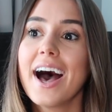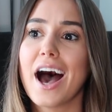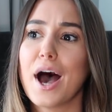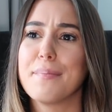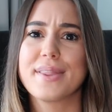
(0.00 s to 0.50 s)

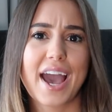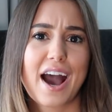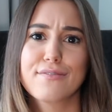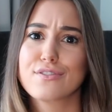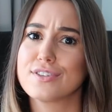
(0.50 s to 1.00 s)
But they
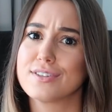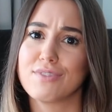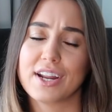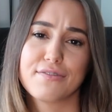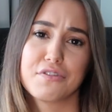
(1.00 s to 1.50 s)
have got some
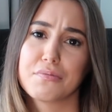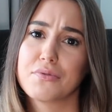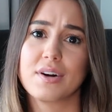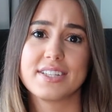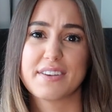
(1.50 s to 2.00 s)
really
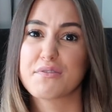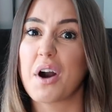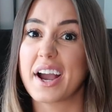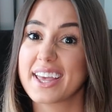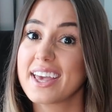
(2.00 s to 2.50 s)
affordable ones. They've
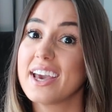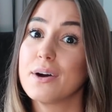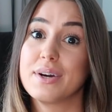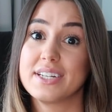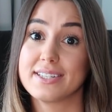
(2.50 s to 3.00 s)
got
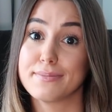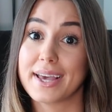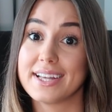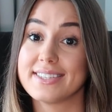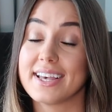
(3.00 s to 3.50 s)
IKEA, which is
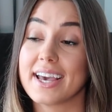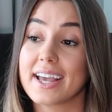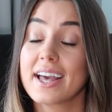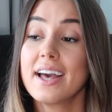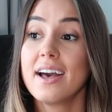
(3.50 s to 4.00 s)

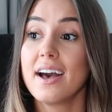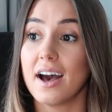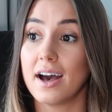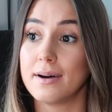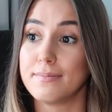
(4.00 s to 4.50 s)
amazing.
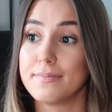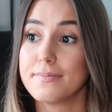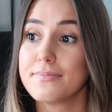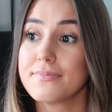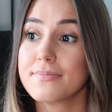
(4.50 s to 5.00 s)

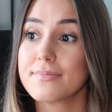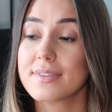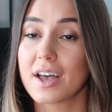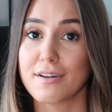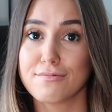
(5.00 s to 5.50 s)

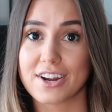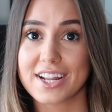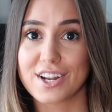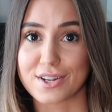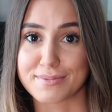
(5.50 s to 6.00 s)
I've
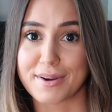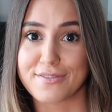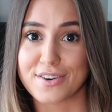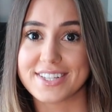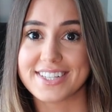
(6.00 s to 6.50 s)
really lost my
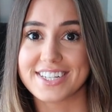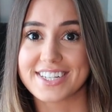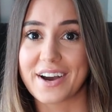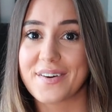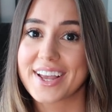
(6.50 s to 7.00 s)
voice since
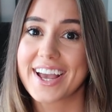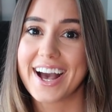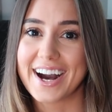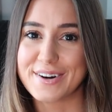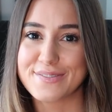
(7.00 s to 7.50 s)
shouting
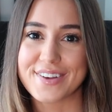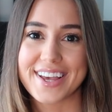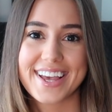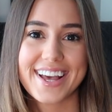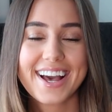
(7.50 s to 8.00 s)
at Alfie.